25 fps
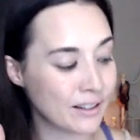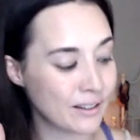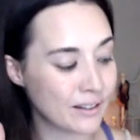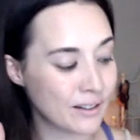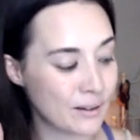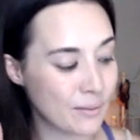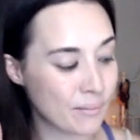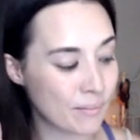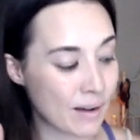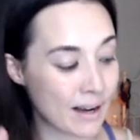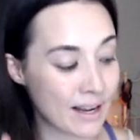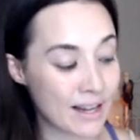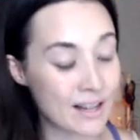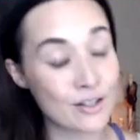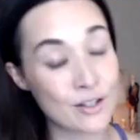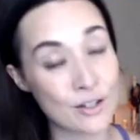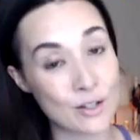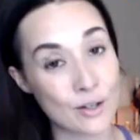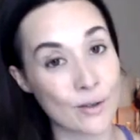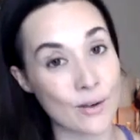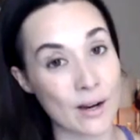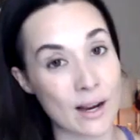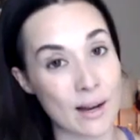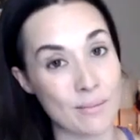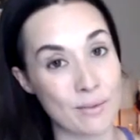my
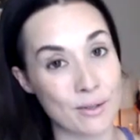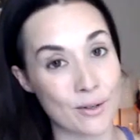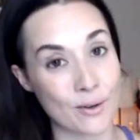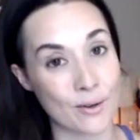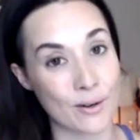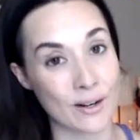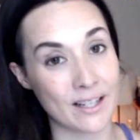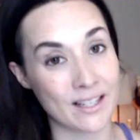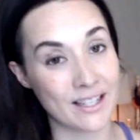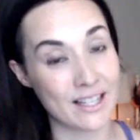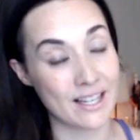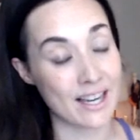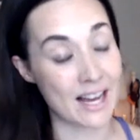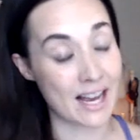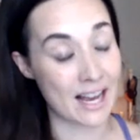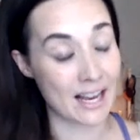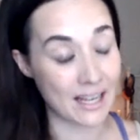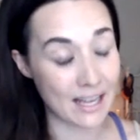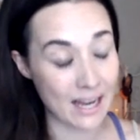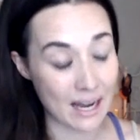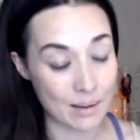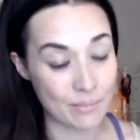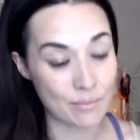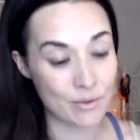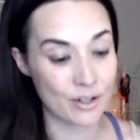instagram stories tonight
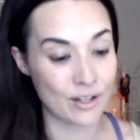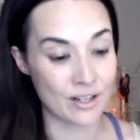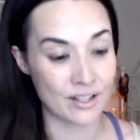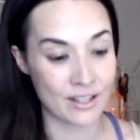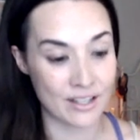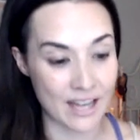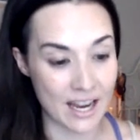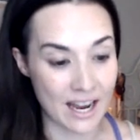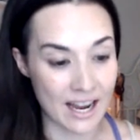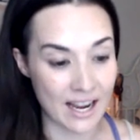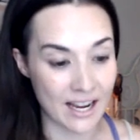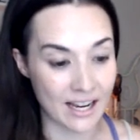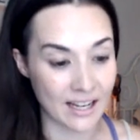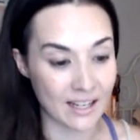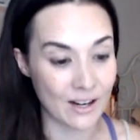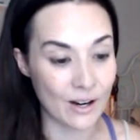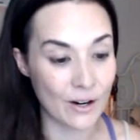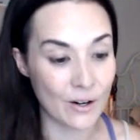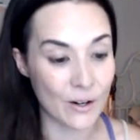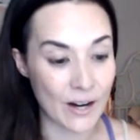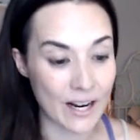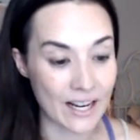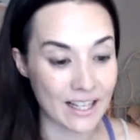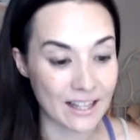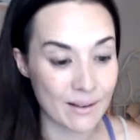i'm just saying all
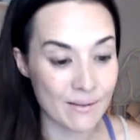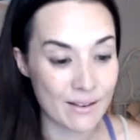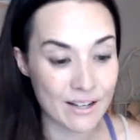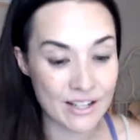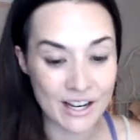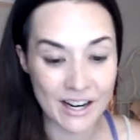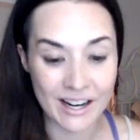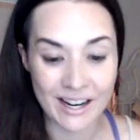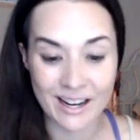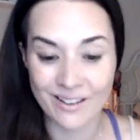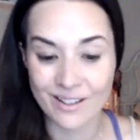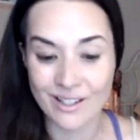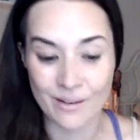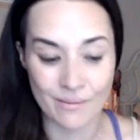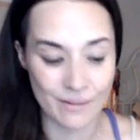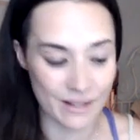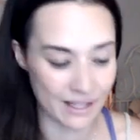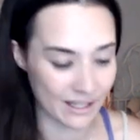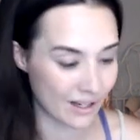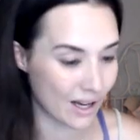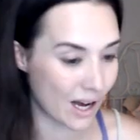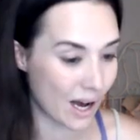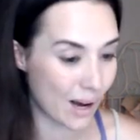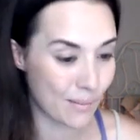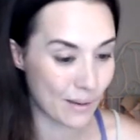right let me check out some of the
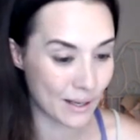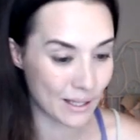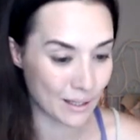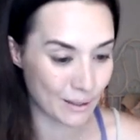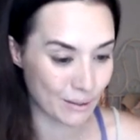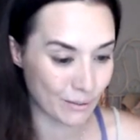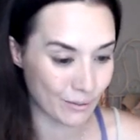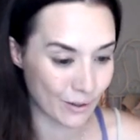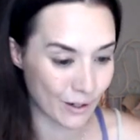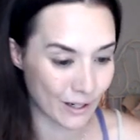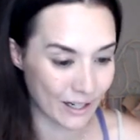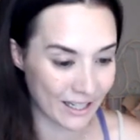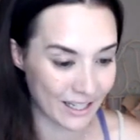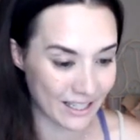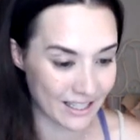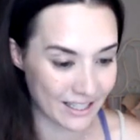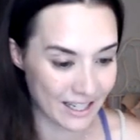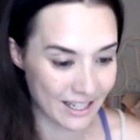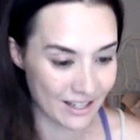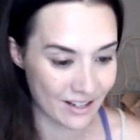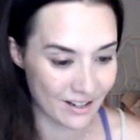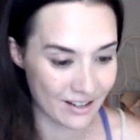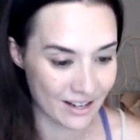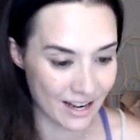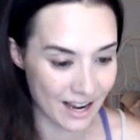comments before i
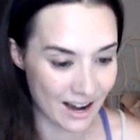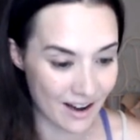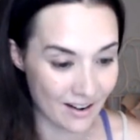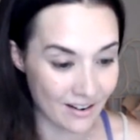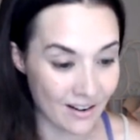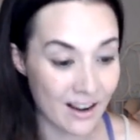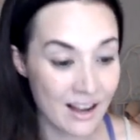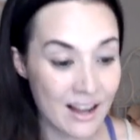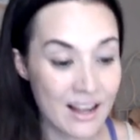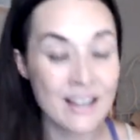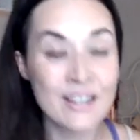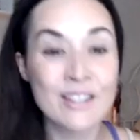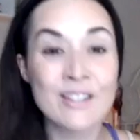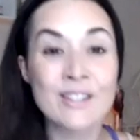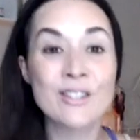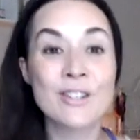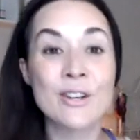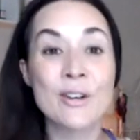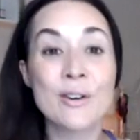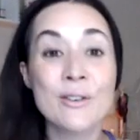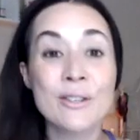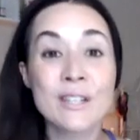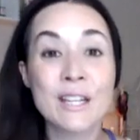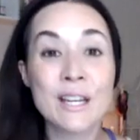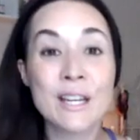continue down
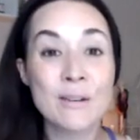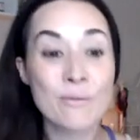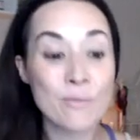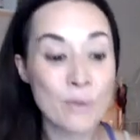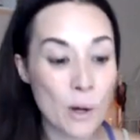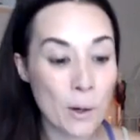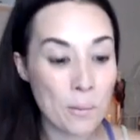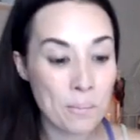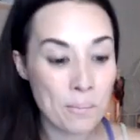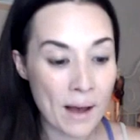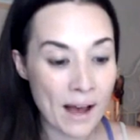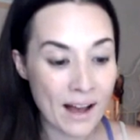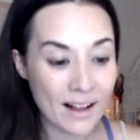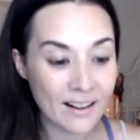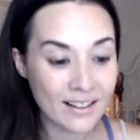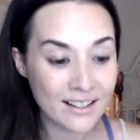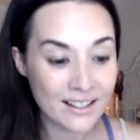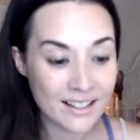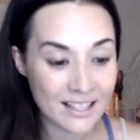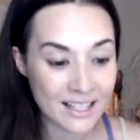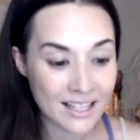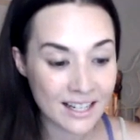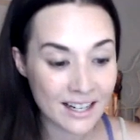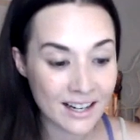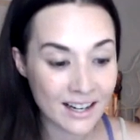susan wrobel
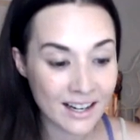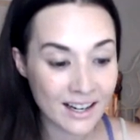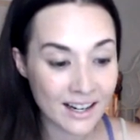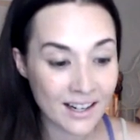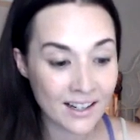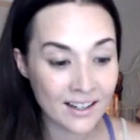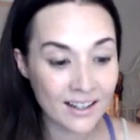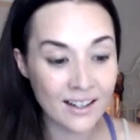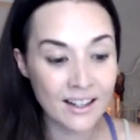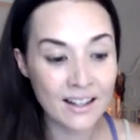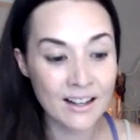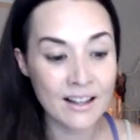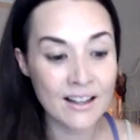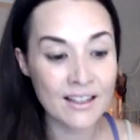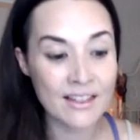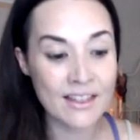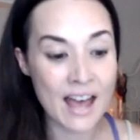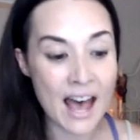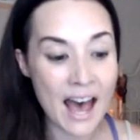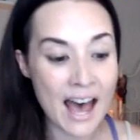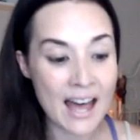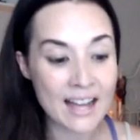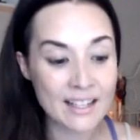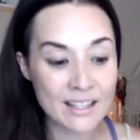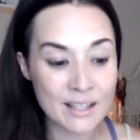is here
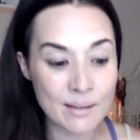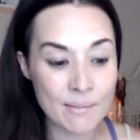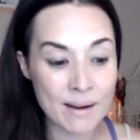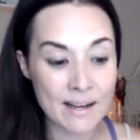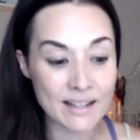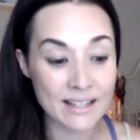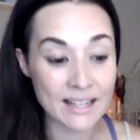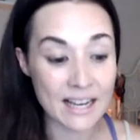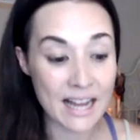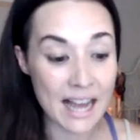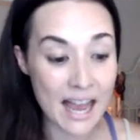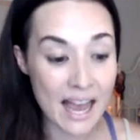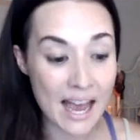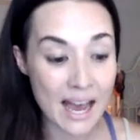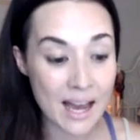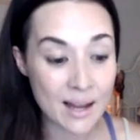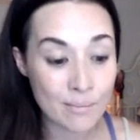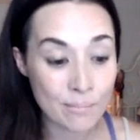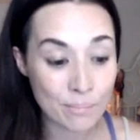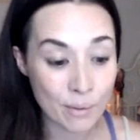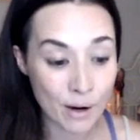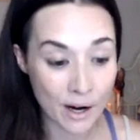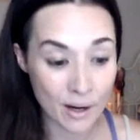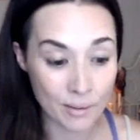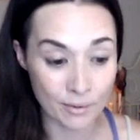that is amazing.
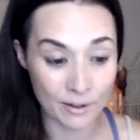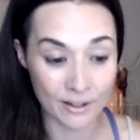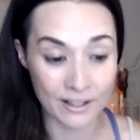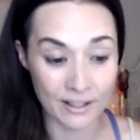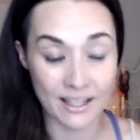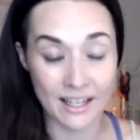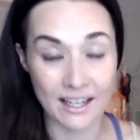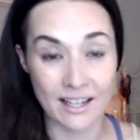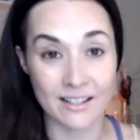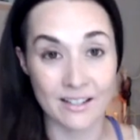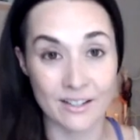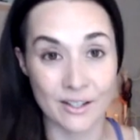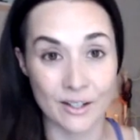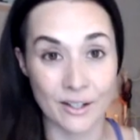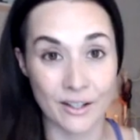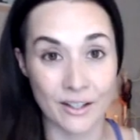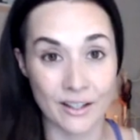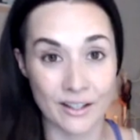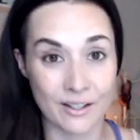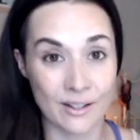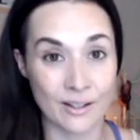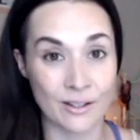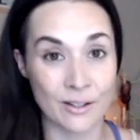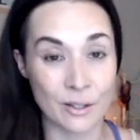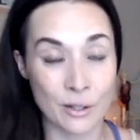And Barbara Giesel.
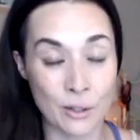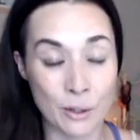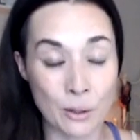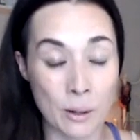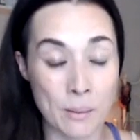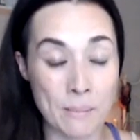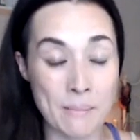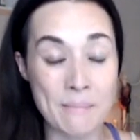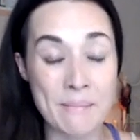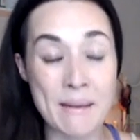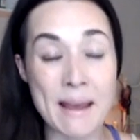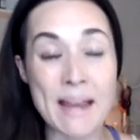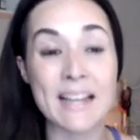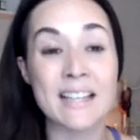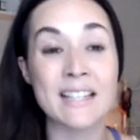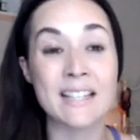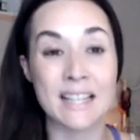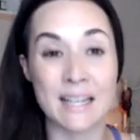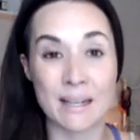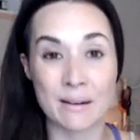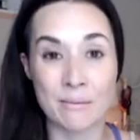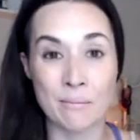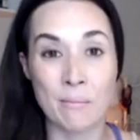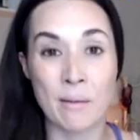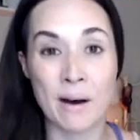These are two
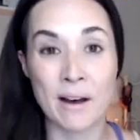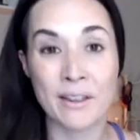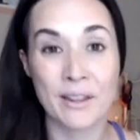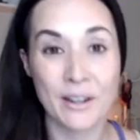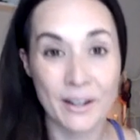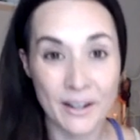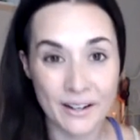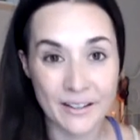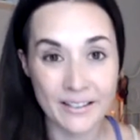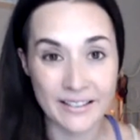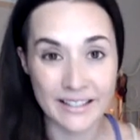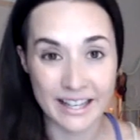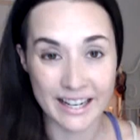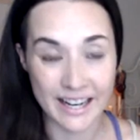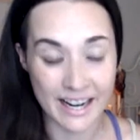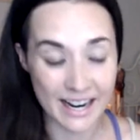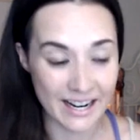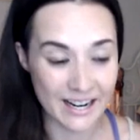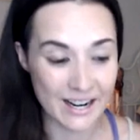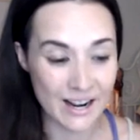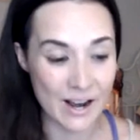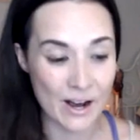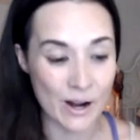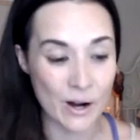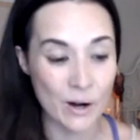amazing mothers that I
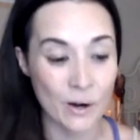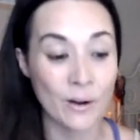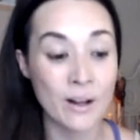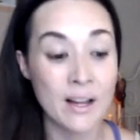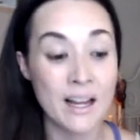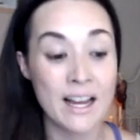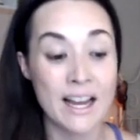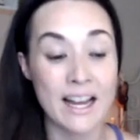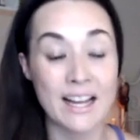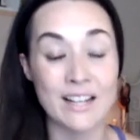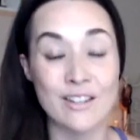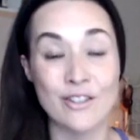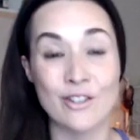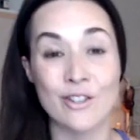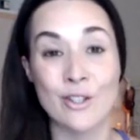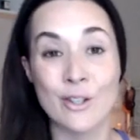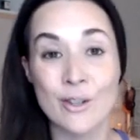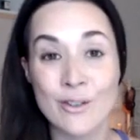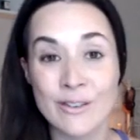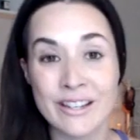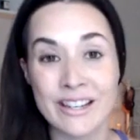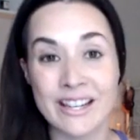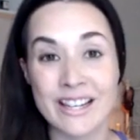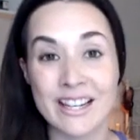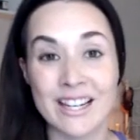know. And
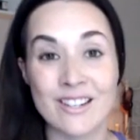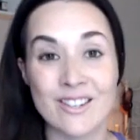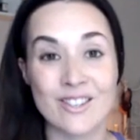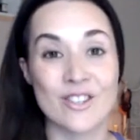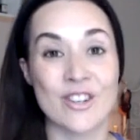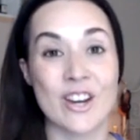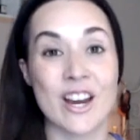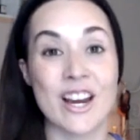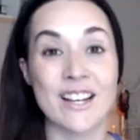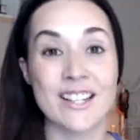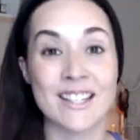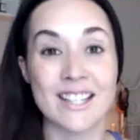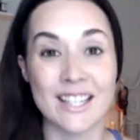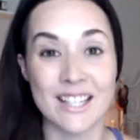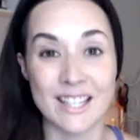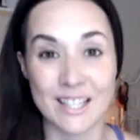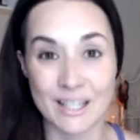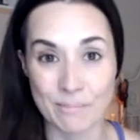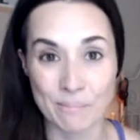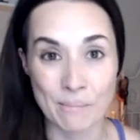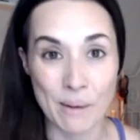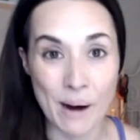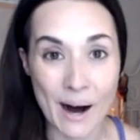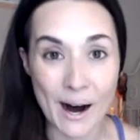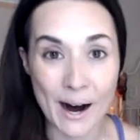Susan is Jason's
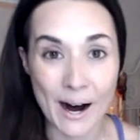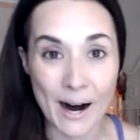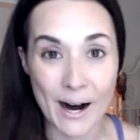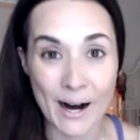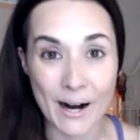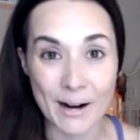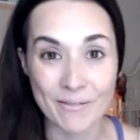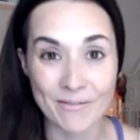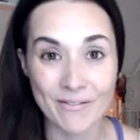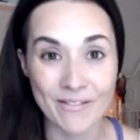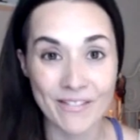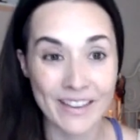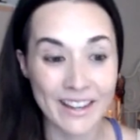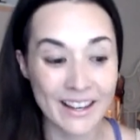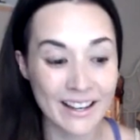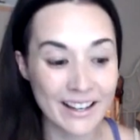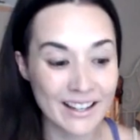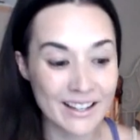mom.